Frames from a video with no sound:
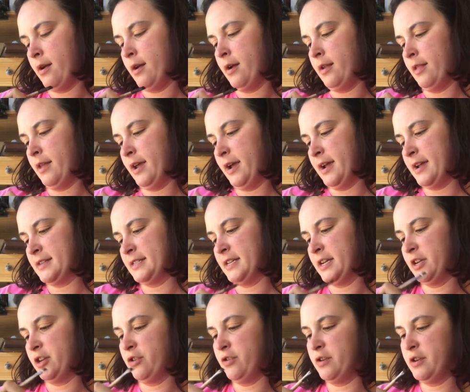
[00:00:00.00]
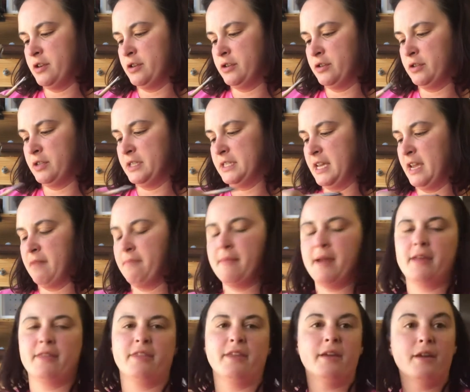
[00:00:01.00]
Like I said, you can do the tape
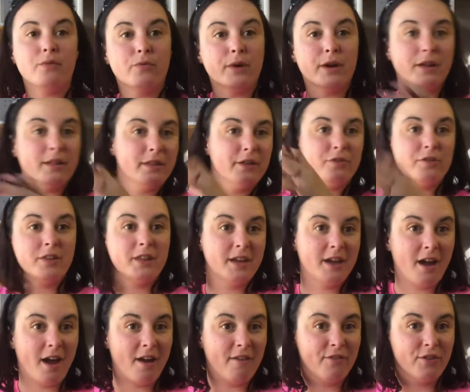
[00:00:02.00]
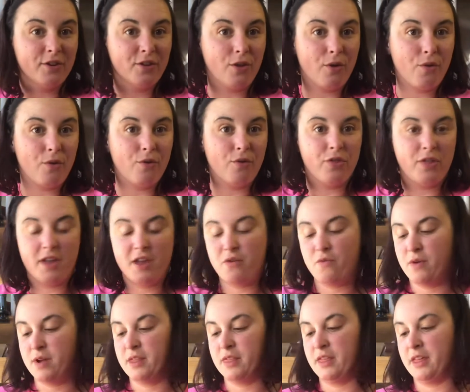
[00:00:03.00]
method where you literally cover the whole thing
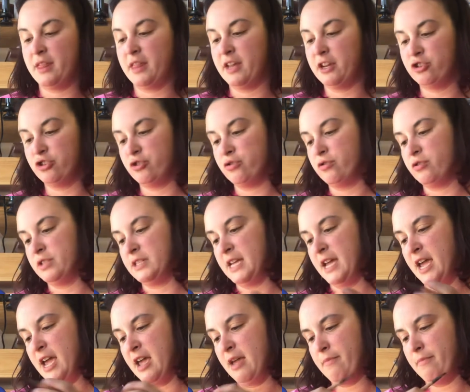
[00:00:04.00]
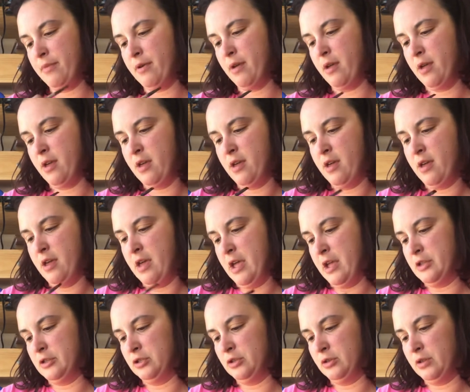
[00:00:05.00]
with electrical tape
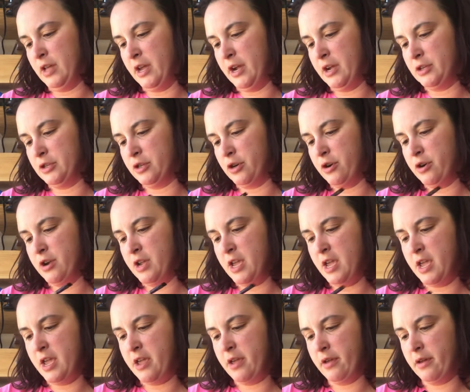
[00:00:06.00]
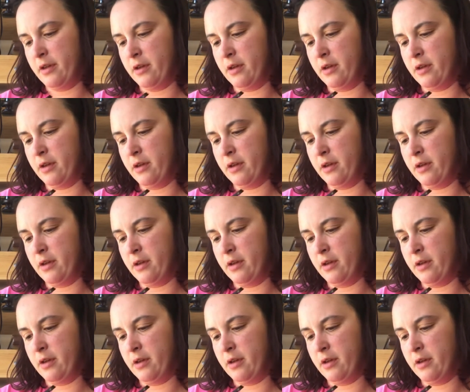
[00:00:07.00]
and do like a dark ink.